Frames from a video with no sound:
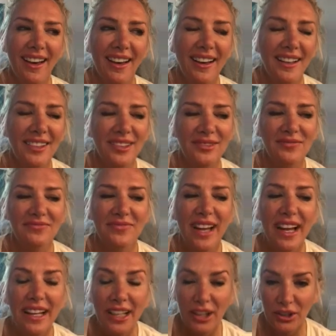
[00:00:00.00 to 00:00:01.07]

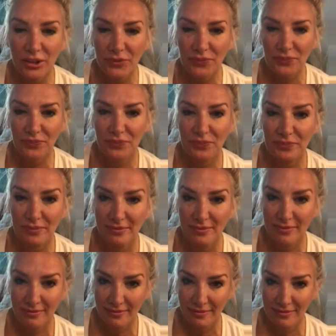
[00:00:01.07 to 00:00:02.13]
Anywho,
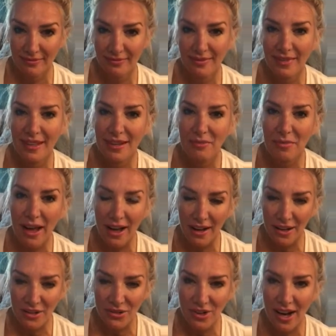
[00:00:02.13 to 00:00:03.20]
back
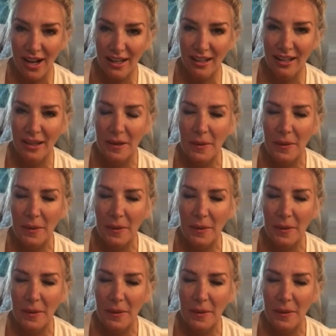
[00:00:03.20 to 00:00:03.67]
on track.